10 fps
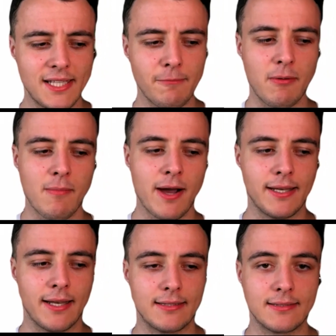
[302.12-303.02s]
keep in mind
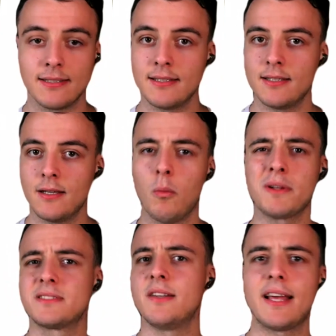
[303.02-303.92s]
that
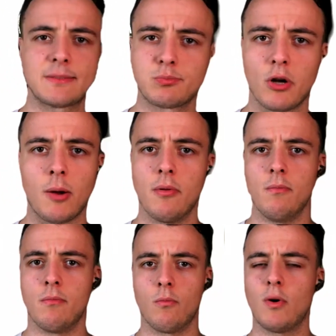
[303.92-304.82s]
what's the next problem?
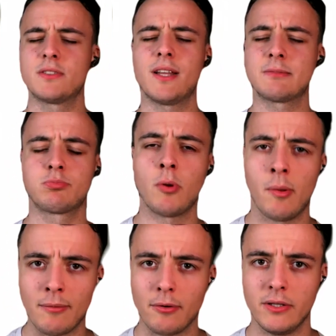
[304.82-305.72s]
What's the next problem
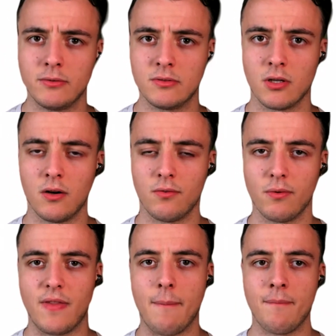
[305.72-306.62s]
I'm going to solve with
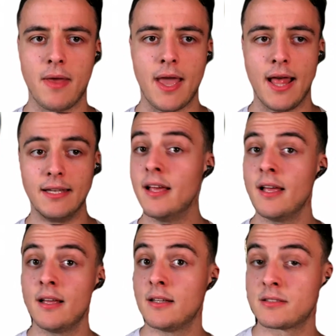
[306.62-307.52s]
them? And
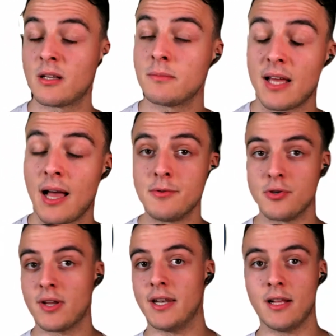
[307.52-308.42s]
sometimes you
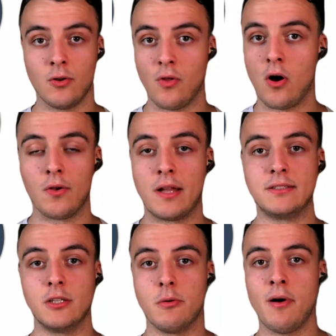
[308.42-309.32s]
can include all that
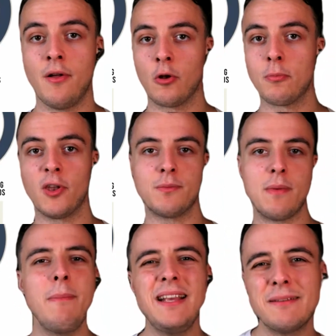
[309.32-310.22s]
in a bundle, but
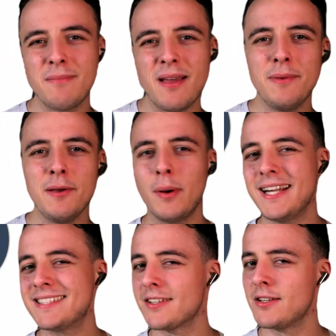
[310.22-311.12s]
maybe when
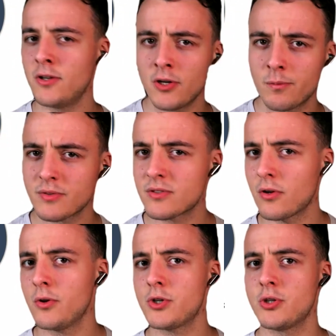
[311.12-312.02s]
it's another
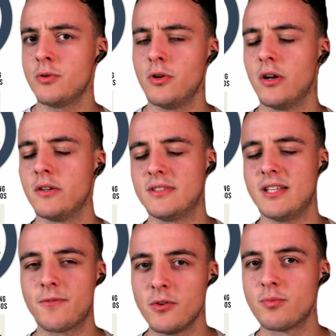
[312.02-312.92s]
solution, a
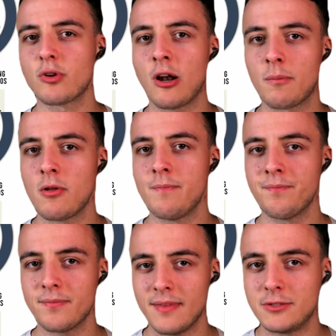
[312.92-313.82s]
different problem
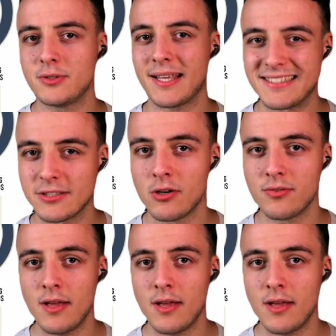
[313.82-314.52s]
that you can solve,